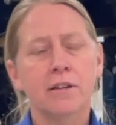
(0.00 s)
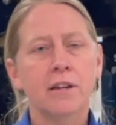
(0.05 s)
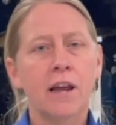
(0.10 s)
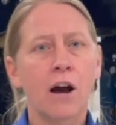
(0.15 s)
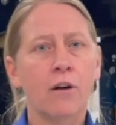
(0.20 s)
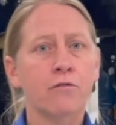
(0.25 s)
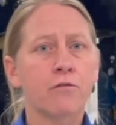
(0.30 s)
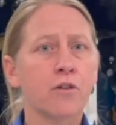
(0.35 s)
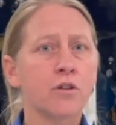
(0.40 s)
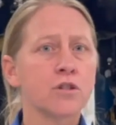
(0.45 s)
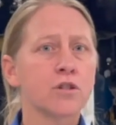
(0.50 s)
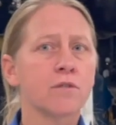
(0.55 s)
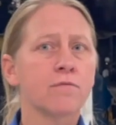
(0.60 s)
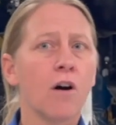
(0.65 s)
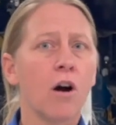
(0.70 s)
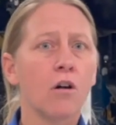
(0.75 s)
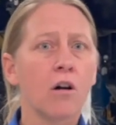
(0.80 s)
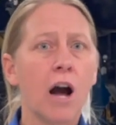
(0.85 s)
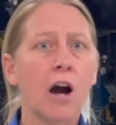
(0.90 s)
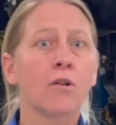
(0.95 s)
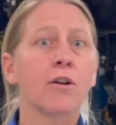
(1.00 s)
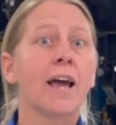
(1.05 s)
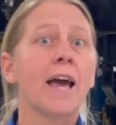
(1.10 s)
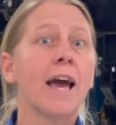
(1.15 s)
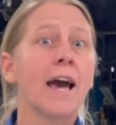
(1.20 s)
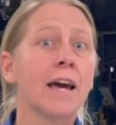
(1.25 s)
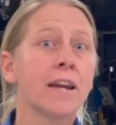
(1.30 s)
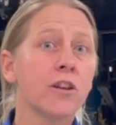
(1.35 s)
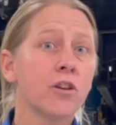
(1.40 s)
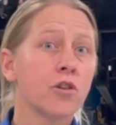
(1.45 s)
Now first of all, out
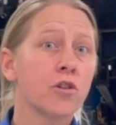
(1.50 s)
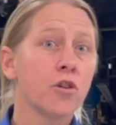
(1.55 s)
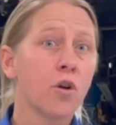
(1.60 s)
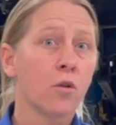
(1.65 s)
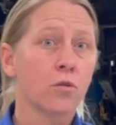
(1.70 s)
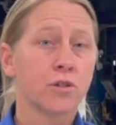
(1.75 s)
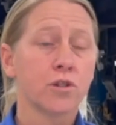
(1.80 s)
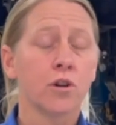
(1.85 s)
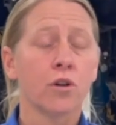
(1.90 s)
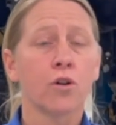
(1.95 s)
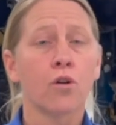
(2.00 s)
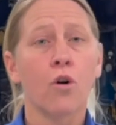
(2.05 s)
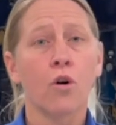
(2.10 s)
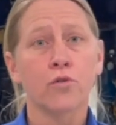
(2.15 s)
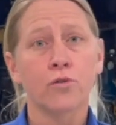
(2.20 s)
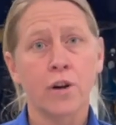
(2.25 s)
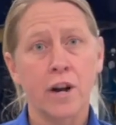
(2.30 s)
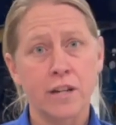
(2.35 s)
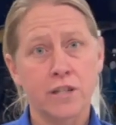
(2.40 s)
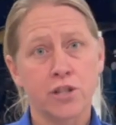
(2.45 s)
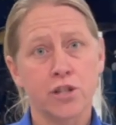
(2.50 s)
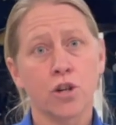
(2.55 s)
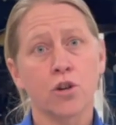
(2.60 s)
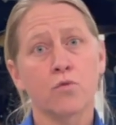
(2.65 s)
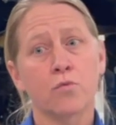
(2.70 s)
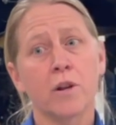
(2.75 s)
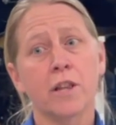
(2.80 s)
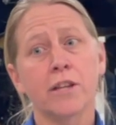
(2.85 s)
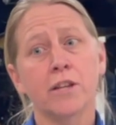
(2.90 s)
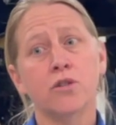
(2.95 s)
ahead of your no-till Coulter, I still
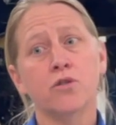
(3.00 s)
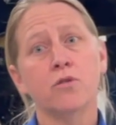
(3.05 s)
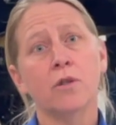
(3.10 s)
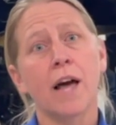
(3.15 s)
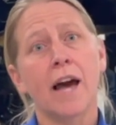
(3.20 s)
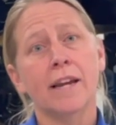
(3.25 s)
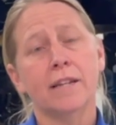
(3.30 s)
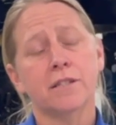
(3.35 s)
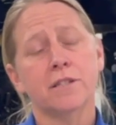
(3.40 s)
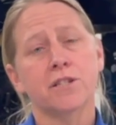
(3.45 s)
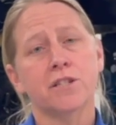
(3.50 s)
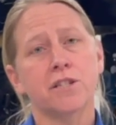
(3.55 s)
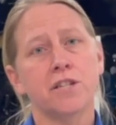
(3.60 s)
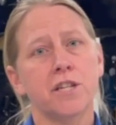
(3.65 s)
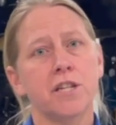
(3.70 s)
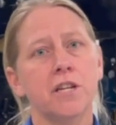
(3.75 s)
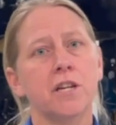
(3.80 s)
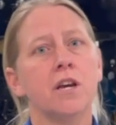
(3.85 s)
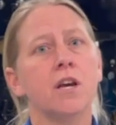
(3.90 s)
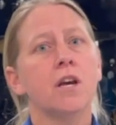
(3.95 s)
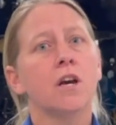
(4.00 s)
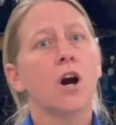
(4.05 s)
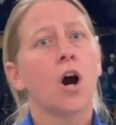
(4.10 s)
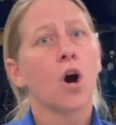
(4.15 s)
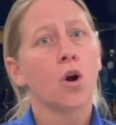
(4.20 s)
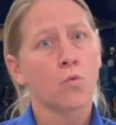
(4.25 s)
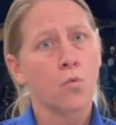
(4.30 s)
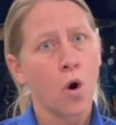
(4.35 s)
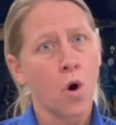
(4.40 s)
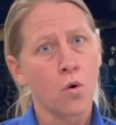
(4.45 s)
really do like to see
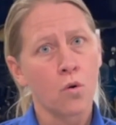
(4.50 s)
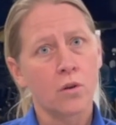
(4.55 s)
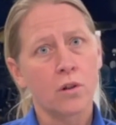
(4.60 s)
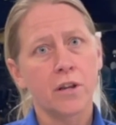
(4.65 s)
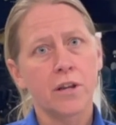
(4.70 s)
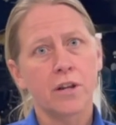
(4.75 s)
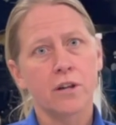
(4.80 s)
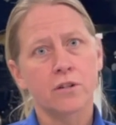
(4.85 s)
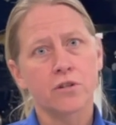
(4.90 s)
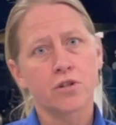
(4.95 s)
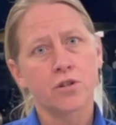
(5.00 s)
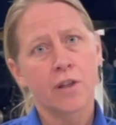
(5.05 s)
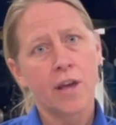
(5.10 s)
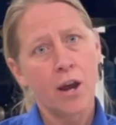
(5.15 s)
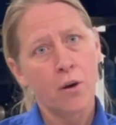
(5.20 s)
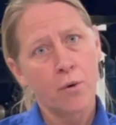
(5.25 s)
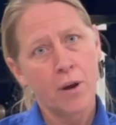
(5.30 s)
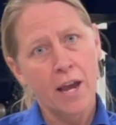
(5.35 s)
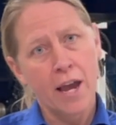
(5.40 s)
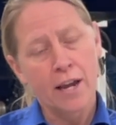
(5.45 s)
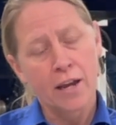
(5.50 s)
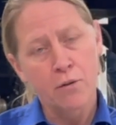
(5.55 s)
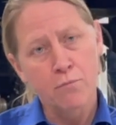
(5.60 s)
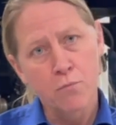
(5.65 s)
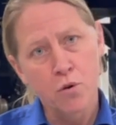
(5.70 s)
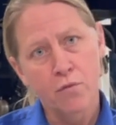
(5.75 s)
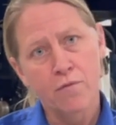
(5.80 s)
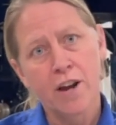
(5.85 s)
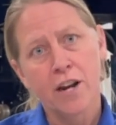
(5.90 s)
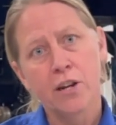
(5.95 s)
a row cleaner. So that way I can
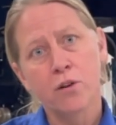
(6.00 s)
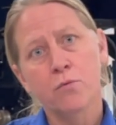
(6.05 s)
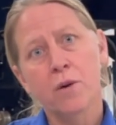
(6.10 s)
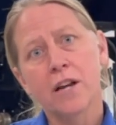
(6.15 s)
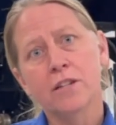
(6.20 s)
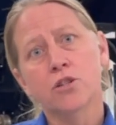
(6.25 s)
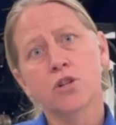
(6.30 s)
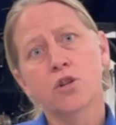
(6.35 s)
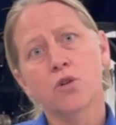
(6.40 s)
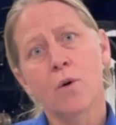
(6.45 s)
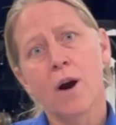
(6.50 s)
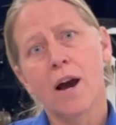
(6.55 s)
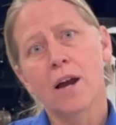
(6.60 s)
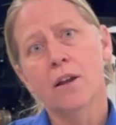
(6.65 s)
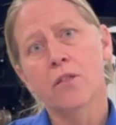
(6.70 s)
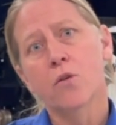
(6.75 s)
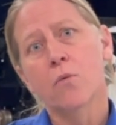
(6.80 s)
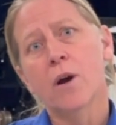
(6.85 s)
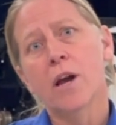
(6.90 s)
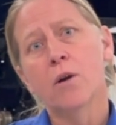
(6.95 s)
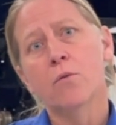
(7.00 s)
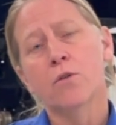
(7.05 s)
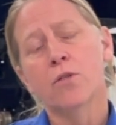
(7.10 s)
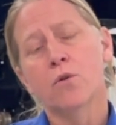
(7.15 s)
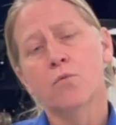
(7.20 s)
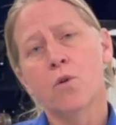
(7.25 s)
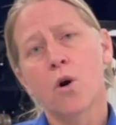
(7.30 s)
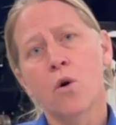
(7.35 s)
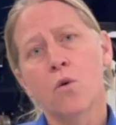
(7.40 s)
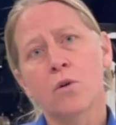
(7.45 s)
move any residue out of the way with a
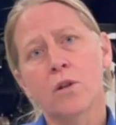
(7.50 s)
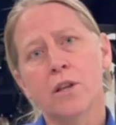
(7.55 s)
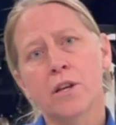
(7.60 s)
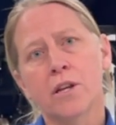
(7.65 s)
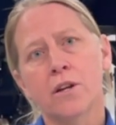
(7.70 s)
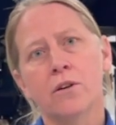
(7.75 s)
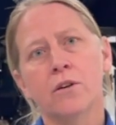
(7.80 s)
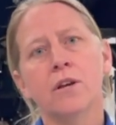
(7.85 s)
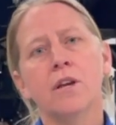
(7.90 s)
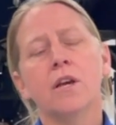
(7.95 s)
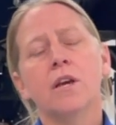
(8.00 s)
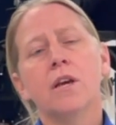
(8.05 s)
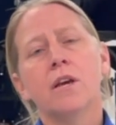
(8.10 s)
row cleaner.